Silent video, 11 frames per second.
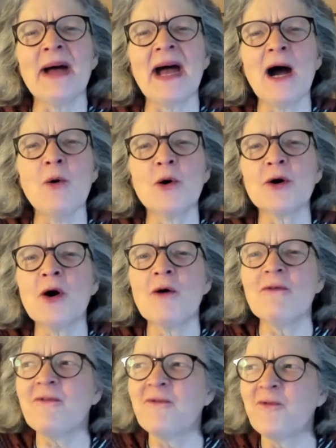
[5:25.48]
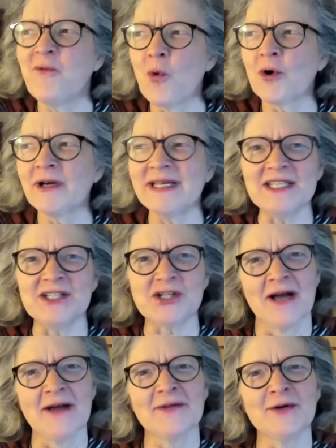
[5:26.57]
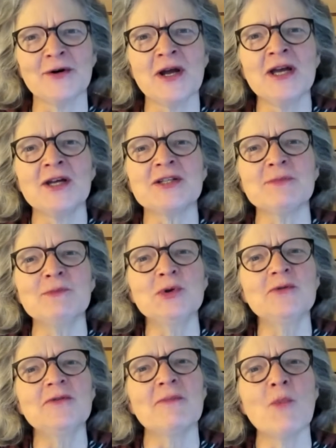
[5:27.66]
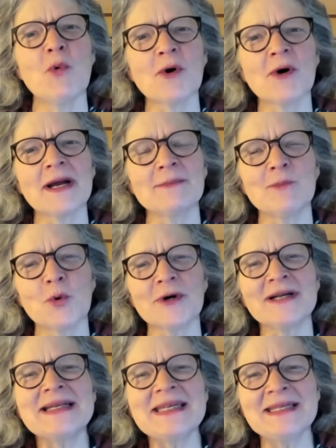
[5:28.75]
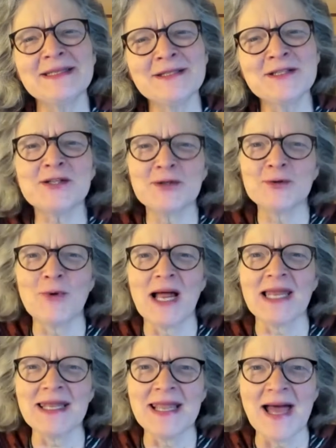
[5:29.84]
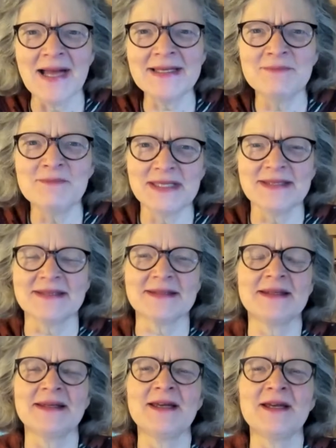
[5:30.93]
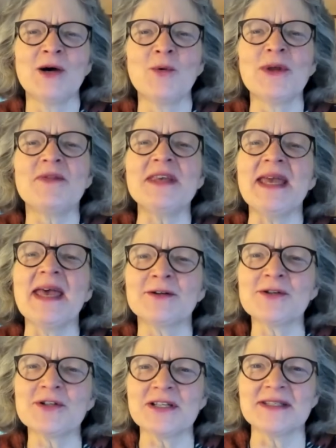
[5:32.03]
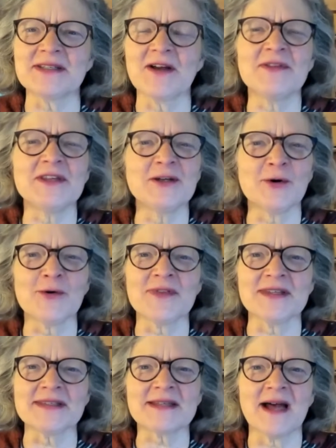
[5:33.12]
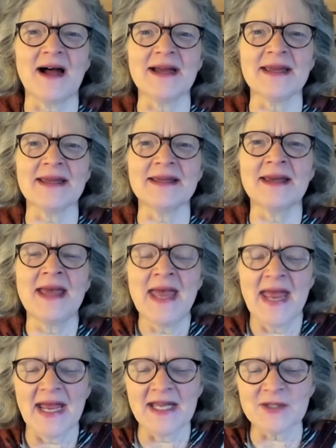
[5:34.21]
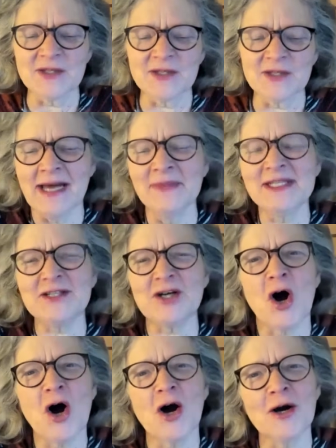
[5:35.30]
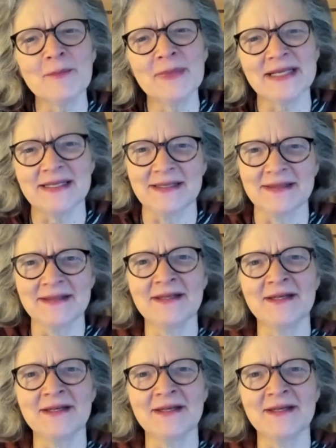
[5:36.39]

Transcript: power for each other, to move more and more into alignment with the energies of the earth and sky. As we come into harmony